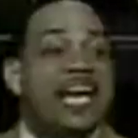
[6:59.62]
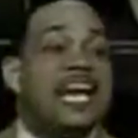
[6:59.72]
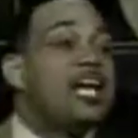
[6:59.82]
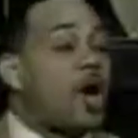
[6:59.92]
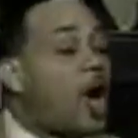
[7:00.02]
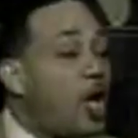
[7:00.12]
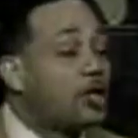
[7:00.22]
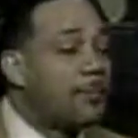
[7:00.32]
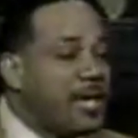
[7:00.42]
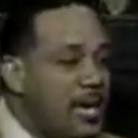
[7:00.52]
He didn't
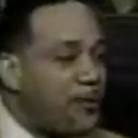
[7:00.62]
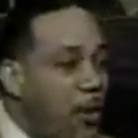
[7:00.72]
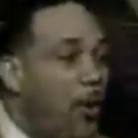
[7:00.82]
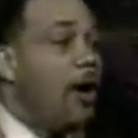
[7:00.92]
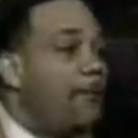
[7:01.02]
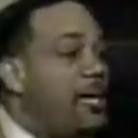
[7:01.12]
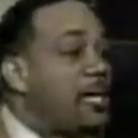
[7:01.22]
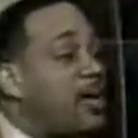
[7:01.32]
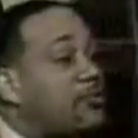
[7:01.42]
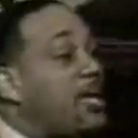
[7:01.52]
call them evil
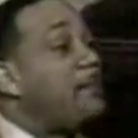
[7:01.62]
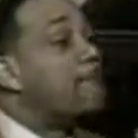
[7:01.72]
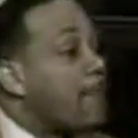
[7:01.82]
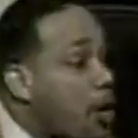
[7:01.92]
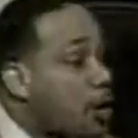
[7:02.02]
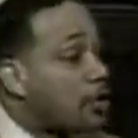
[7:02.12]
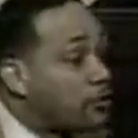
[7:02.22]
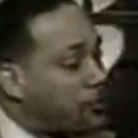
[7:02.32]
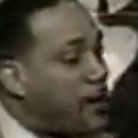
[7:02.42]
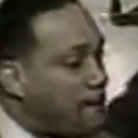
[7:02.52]
because they murdered
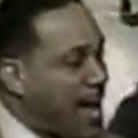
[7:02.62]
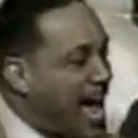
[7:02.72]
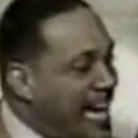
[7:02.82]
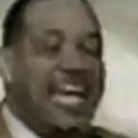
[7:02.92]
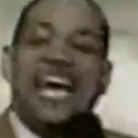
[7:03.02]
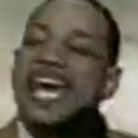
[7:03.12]
somebody.